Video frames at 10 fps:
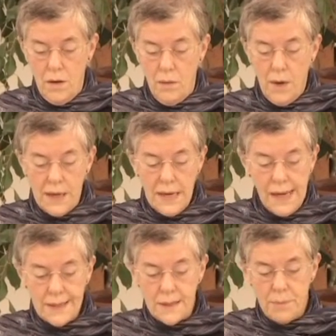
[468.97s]
What
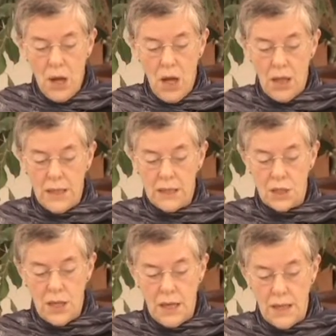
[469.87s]
needs
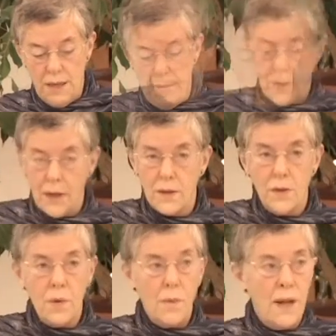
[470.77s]
polishing?
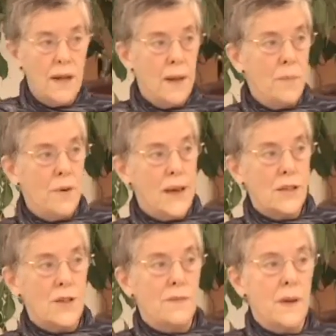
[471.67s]
So we want
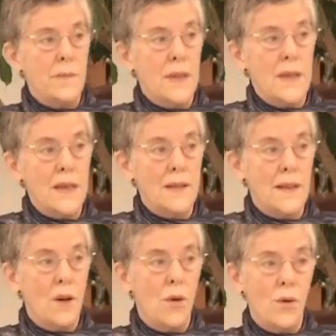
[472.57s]
liberation from the things
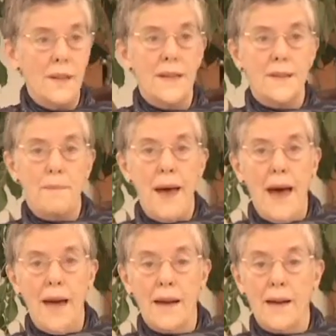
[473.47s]
that hold us back.